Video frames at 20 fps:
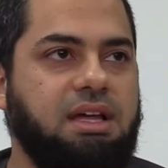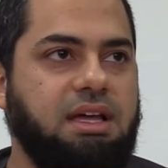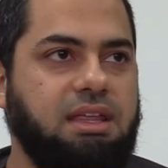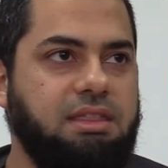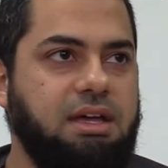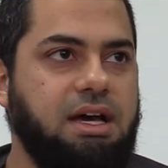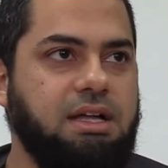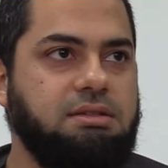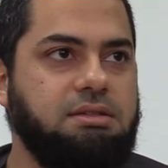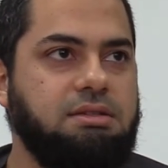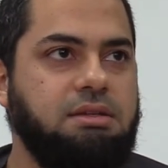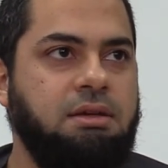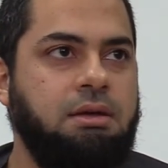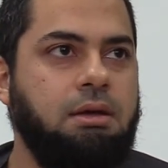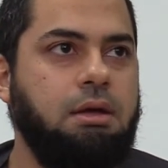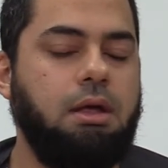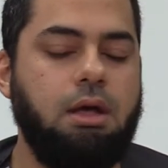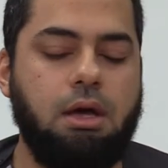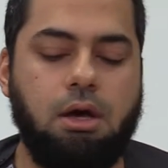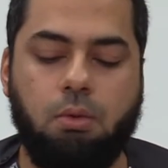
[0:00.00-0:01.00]
like that.
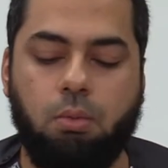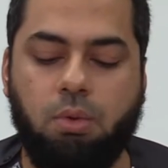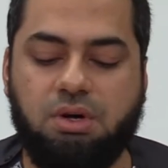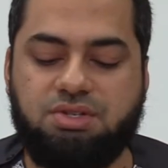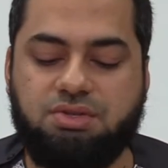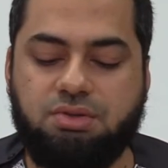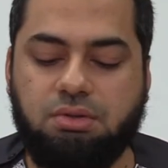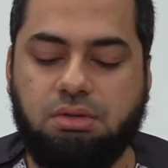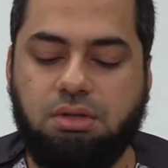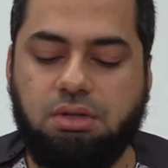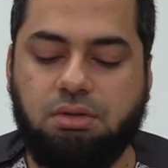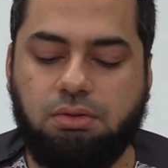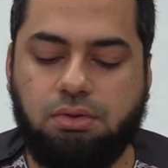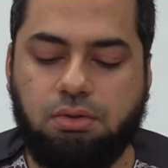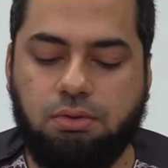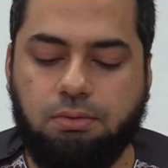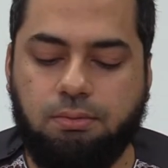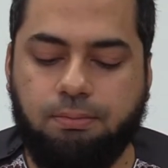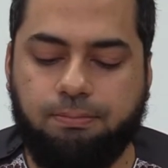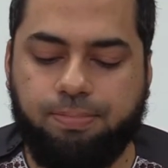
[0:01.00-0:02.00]
What should you
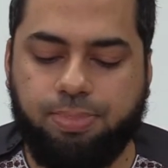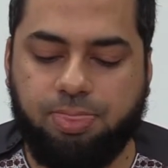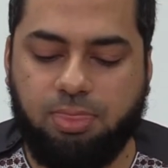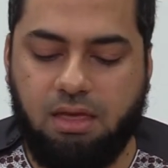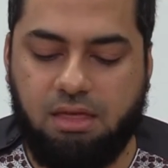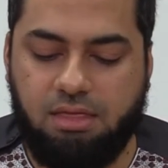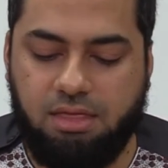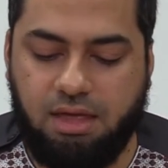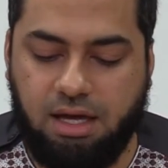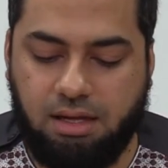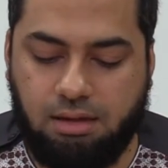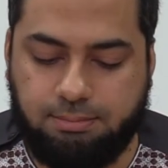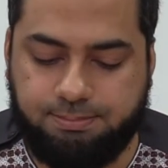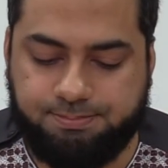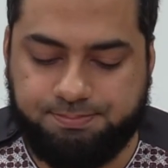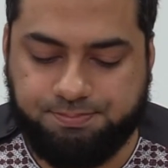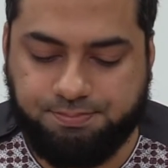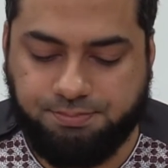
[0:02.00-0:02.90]
do then?